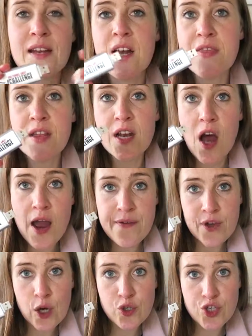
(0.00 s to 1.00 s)
like the
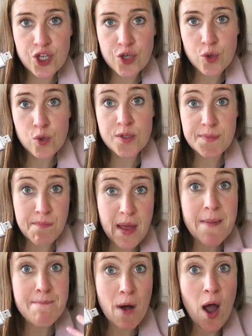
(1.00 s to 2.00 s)
live coaching calls
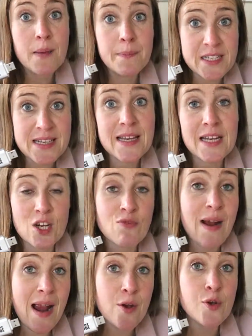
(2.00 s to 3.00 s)
in my particular
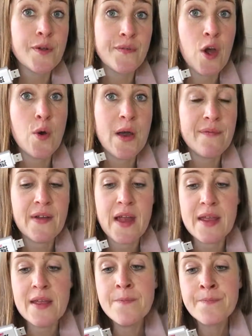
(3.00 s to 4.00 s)
round of
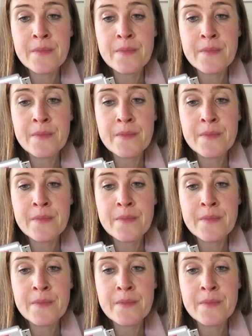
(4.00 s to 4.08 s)
OFA,